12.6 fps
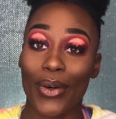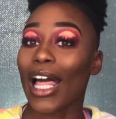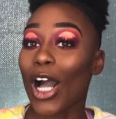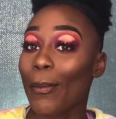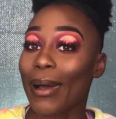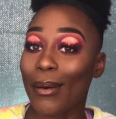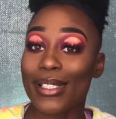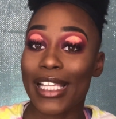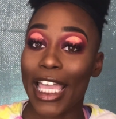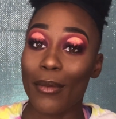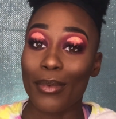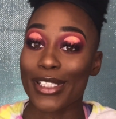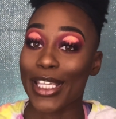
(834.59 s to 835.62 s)
and I hope I was
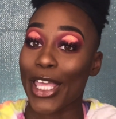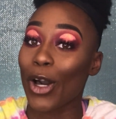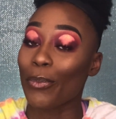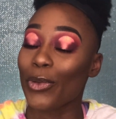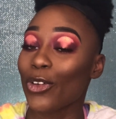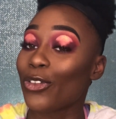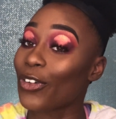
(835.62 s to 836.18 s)
able to help you